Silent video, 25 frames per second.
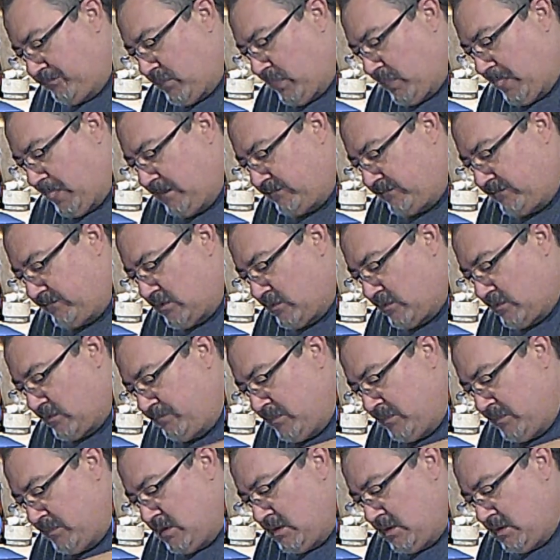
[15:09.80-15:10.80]
So
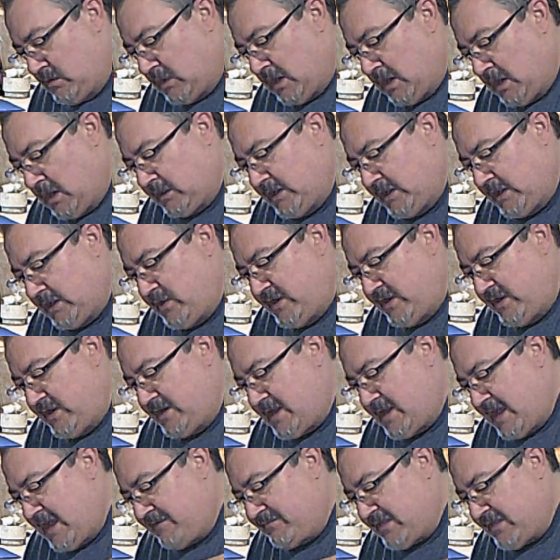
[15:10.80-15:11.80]
luckily we did
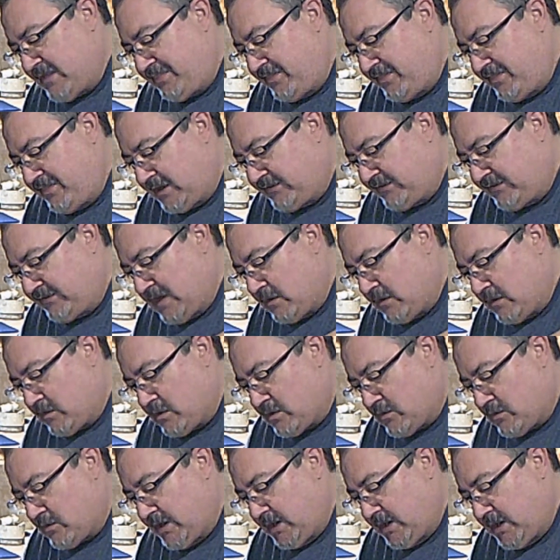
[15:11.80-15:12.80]
have that thick sour
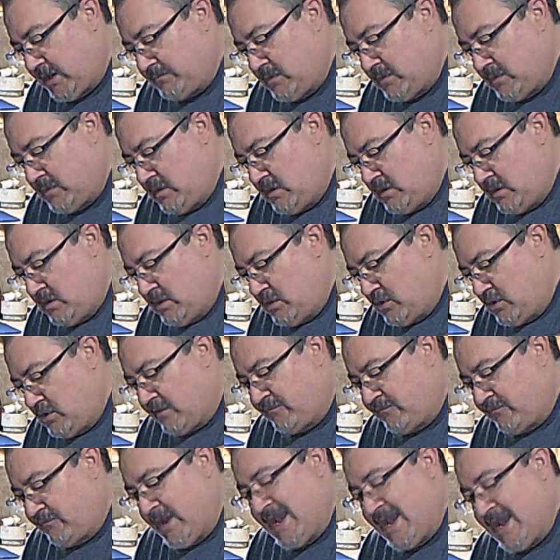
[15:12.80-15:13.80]
cream, or if
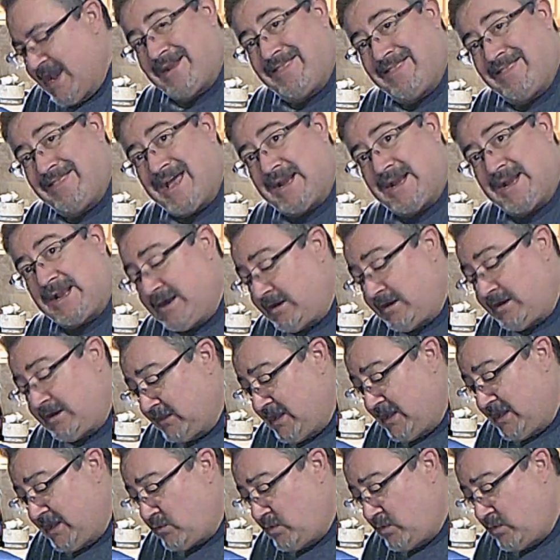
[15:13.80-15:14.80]
we added that kind of
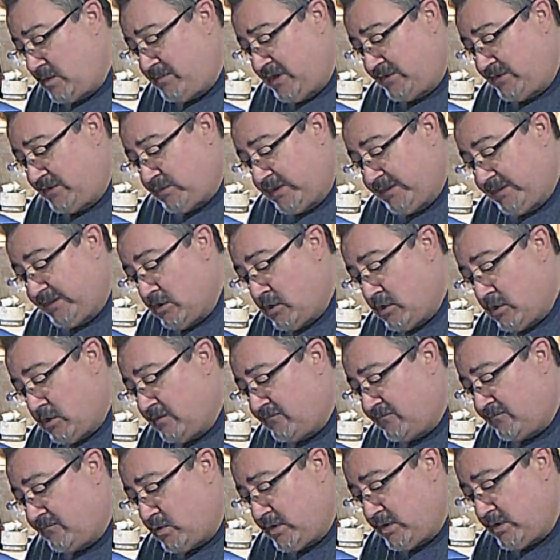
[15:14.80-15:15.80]
liquid between the olive
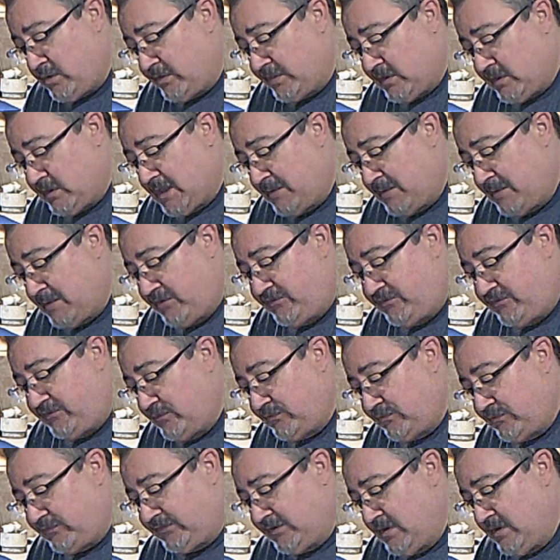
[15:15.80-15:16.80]
oil and the lemon juice
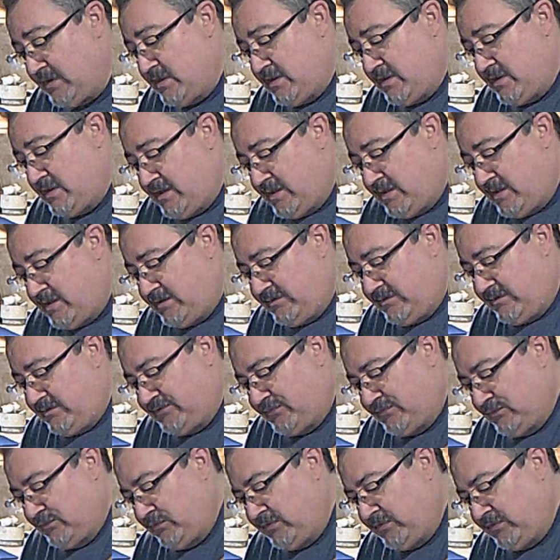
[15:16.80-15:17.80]

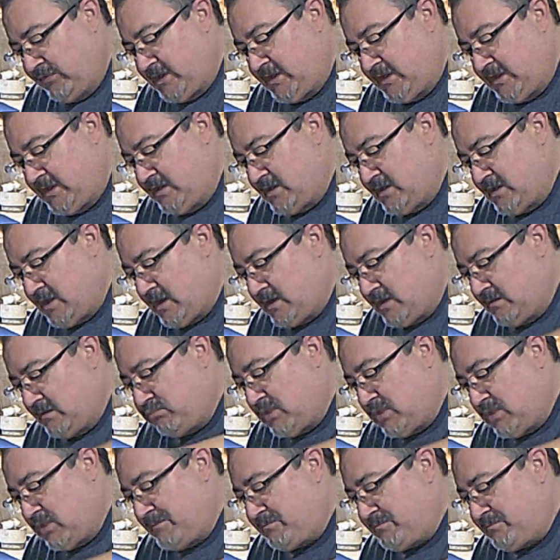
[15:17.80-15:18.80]
to the
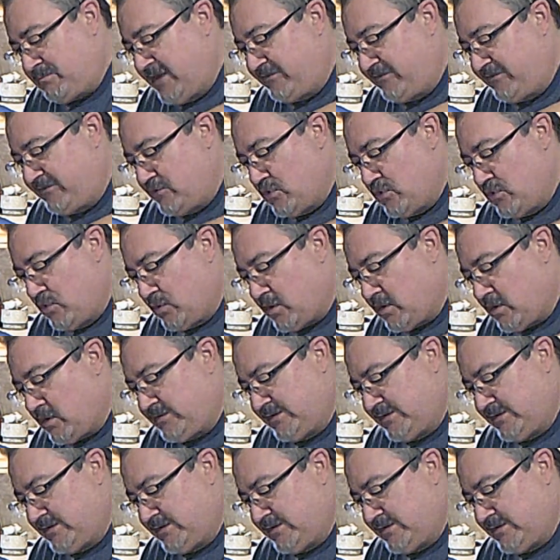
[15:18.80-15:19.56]
plant-based yogurt,